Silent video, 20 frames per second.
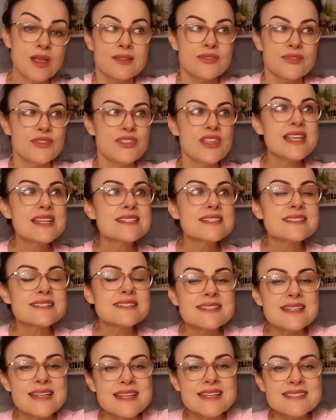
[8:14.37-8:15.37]

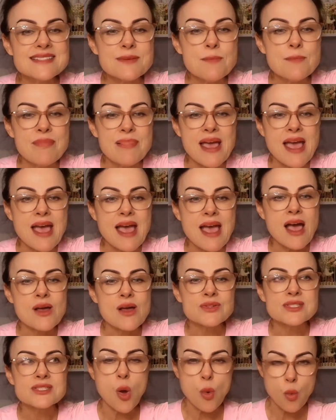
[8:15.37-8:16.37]
This is
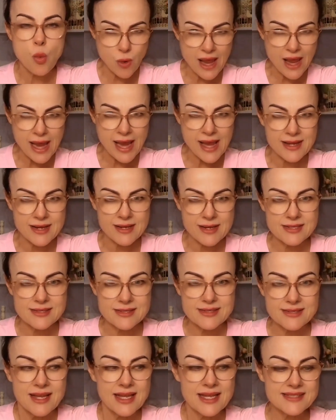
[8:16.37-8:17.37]
about
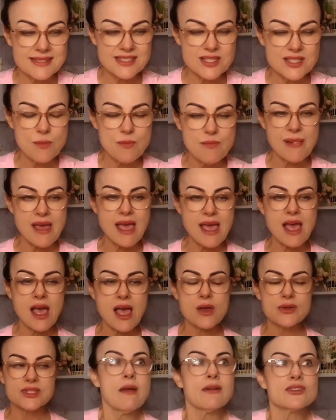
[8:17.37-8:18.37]
awareness. It's
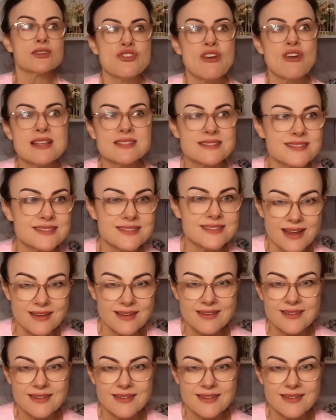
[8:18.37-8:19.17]
about trusting